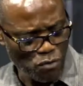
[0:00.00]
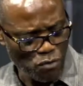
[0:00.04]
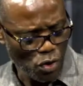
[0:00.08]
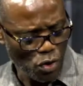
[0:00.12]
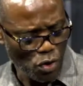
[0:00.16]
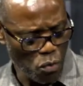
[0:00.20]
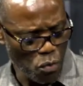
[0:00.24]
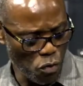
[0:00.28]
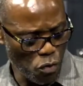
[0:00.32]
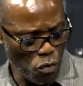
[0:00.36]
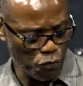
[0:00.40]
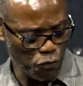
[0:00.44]

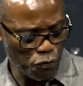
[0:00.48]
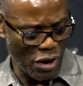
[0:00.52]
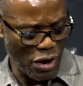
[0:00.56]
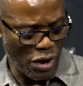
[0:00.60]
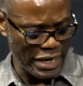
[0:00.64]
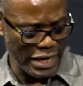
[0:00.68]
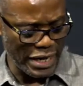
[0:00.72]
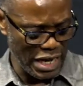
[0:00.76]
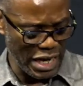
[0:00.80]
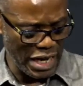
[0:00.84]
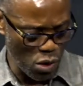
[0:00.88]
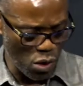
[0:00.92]
will find
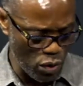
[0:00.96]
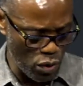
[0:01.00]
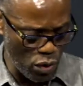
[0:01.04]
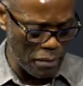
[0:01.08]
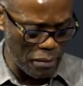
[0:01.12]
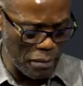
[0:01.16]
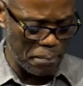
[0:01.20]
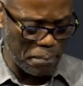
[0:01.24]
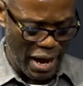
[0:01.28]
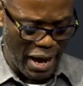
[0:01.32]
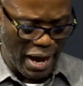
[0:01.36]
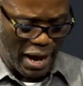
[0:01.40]
their way
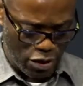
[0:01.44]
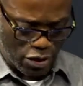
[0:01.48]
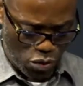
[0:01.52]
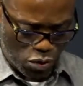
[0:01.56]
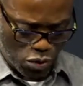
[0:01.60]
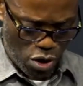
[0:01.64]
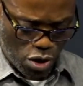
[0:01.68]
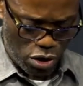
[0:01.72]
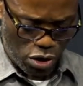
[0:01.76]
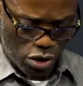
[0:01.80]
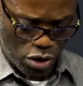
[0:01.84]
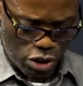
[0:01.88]
back, oh
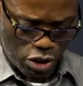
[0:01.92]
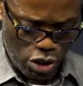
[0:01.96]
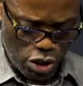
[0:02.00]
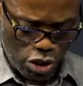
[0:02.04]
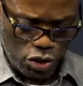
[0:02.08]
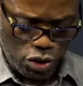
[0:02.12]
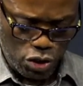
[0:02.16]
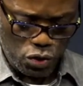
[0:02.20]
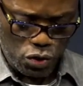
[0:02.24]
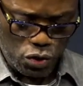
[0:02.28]
God, to a